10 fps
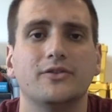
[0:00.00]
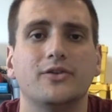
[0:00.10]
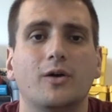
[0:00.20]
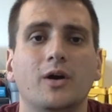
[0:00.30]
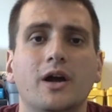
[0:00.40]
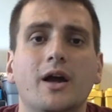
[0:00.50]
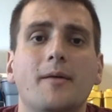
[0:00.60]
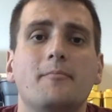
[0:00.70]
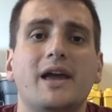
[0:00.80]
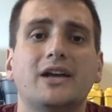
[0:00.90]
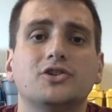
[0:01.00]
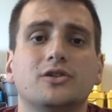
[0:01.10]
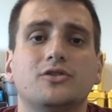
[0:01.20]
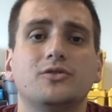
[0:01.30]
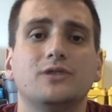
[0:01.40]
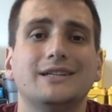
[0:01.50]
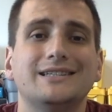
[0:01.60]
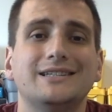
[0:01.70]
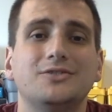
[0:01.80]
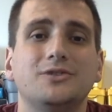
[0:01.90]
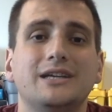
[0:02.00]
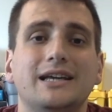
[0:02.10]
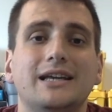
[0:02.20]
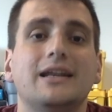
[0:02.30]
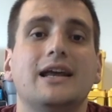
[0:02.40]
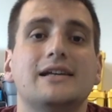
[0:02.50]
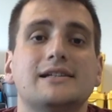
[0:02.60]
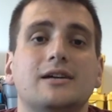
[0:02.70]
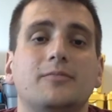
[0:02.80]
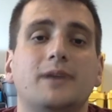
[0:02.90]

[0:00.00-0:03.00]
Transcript: So make sure to listen to the NSL